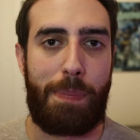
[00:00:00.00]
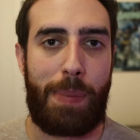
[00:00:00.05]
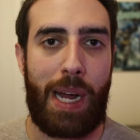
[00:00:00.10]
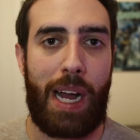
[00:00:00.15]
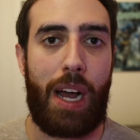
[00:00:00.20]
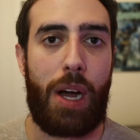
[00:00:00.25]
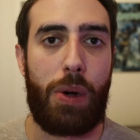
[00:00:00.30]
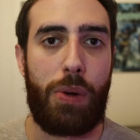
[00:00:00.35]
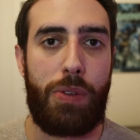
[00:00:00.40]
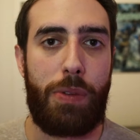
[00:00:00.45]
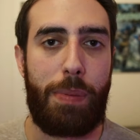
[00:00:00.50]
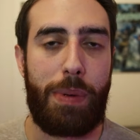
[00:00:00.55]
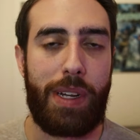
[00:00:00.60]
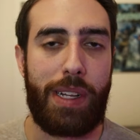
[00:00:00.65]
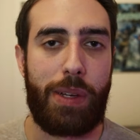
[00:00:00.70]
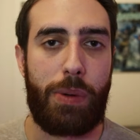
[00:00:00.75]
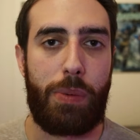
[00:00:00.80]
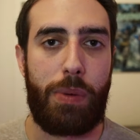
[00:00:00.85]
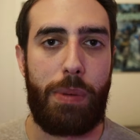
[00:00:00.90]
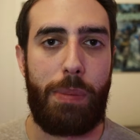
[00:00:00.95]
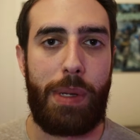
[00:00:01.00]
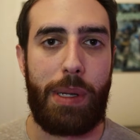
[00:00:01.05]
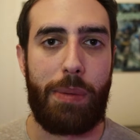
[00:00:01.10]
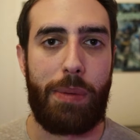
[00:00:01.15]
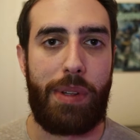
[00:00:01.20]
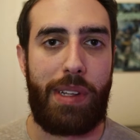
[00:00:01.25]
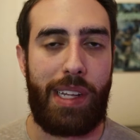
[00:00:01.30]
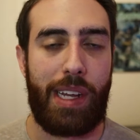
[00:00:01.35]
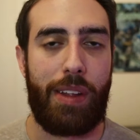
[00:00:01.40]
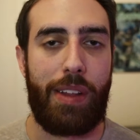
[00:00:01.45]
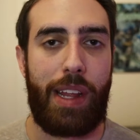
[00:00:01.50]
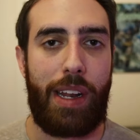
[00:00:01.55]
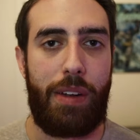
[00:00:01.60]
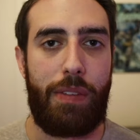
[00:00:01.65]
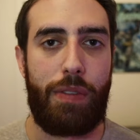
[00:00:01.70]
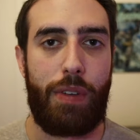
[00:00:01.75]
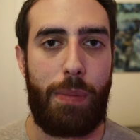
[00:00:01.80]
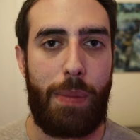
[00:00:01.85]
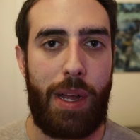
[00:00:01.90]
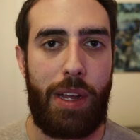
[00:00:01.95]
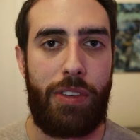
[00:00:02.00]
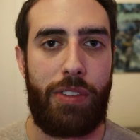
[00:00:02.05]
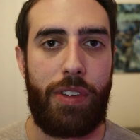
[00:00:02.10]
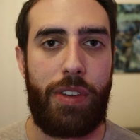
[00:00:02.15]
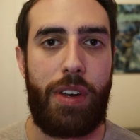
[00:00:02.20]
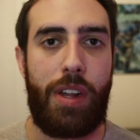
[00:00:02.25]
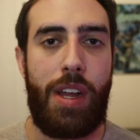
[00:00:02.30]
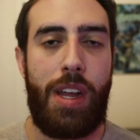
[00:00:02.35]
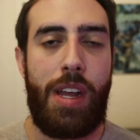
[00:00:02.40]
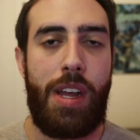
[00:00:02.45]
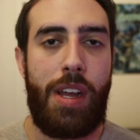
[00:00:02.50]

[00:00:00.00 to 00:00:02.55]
pouch because I wouldn't be able to tell that information.